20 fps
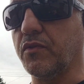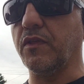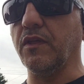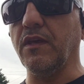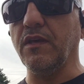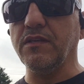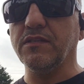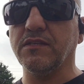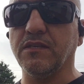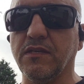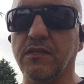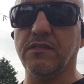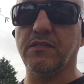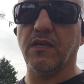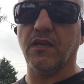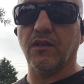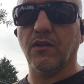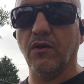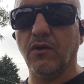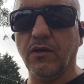things is
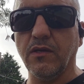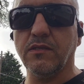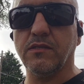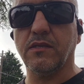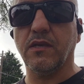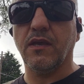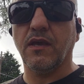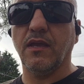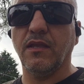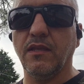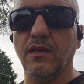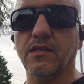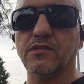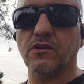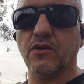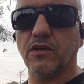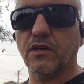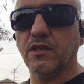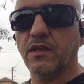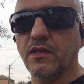they're light, and yes,
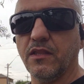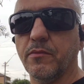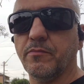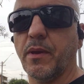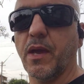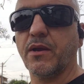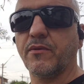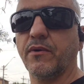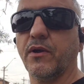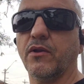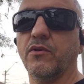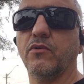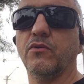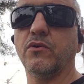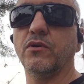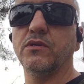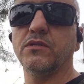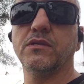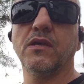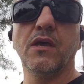I can hear the background
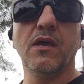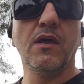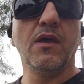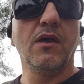noise.